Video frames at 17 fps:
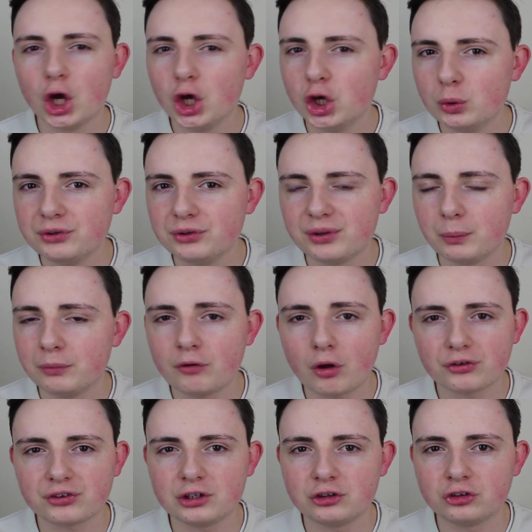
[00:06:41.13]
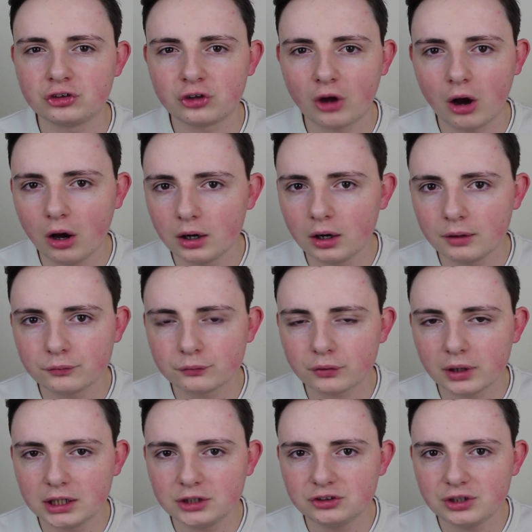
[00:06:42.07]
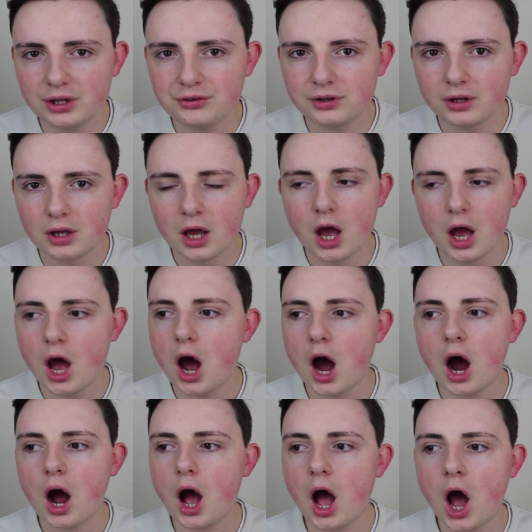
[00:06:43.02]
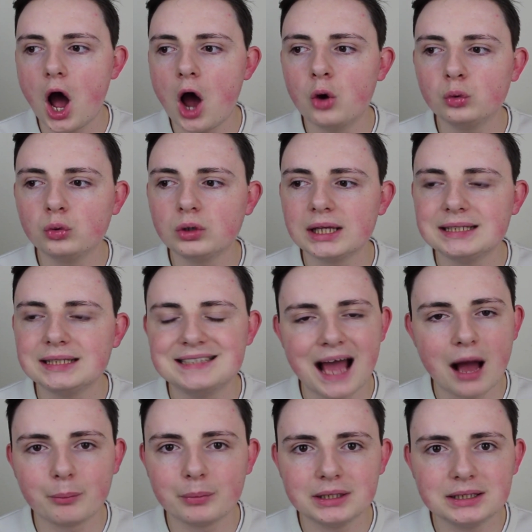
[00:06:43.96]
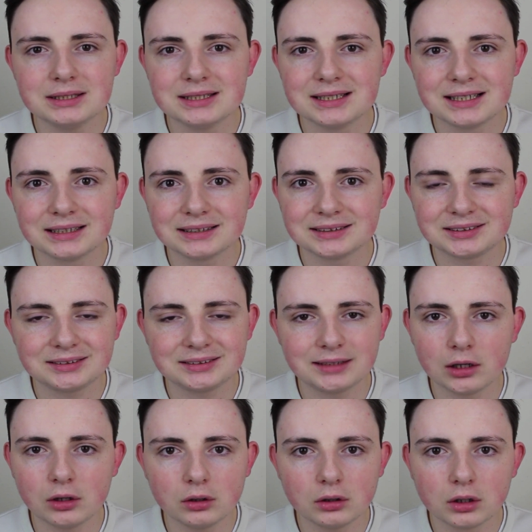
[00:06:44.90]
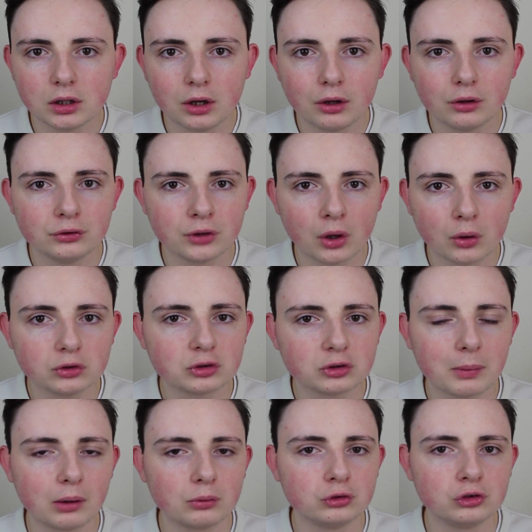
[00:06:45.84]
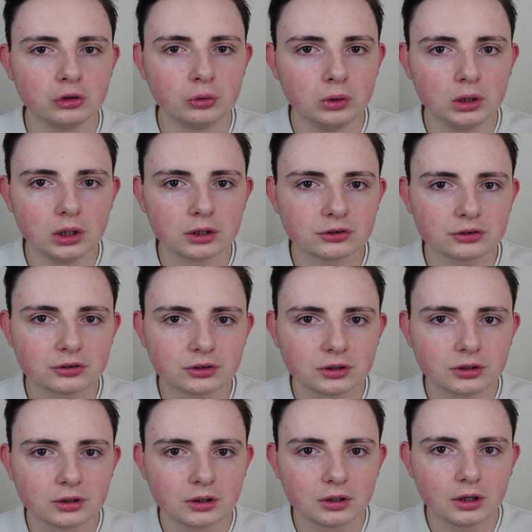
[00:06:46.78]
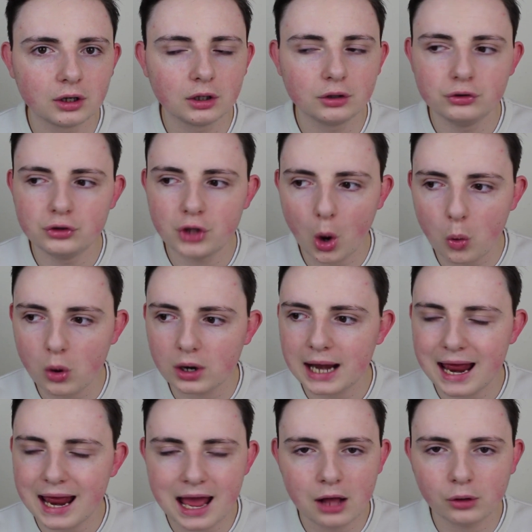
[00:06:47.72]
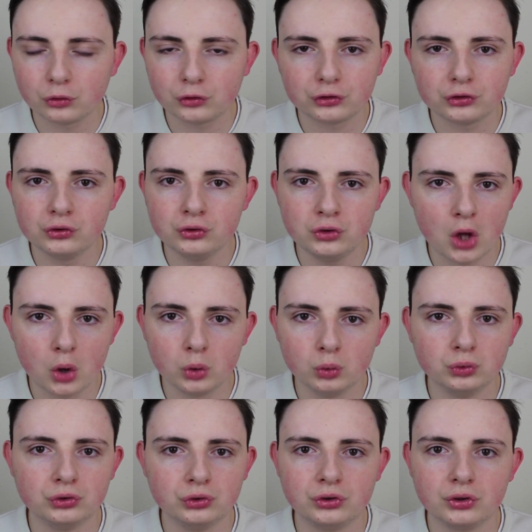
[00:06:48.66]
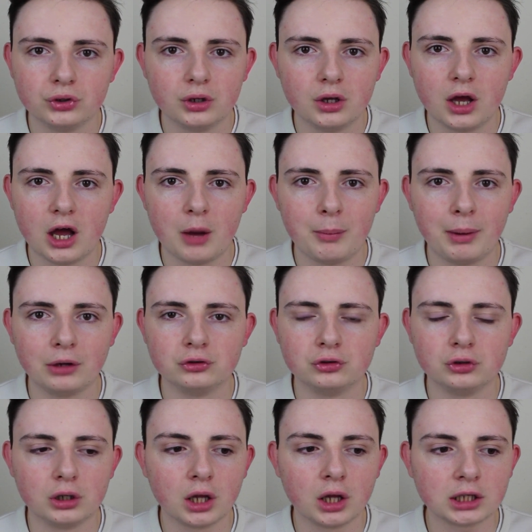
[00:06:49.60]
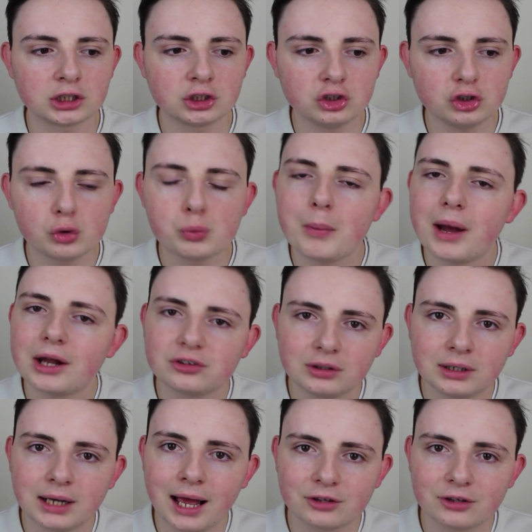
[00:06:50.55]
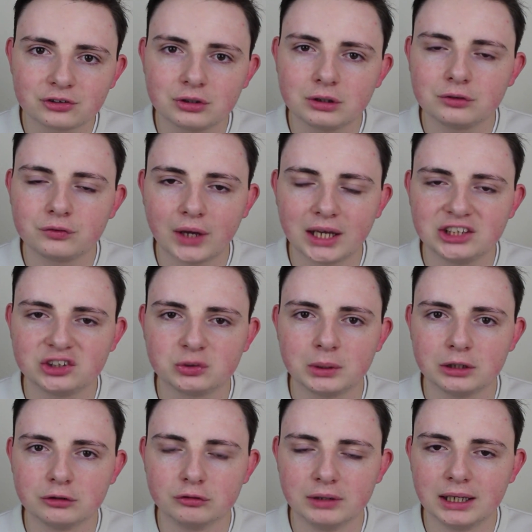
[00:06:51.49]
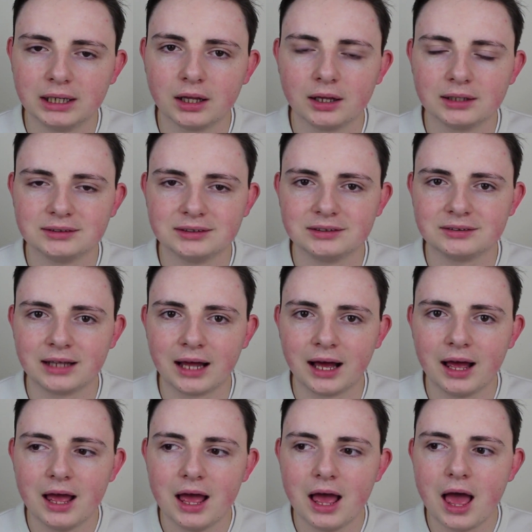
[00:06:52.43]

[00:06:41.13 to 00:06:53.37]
Who is it? We've not seen Charlotte for ages. Only Yami still knows about Julius. No one else knows about Julius. Like, can you imagine Asta's face when he realizes that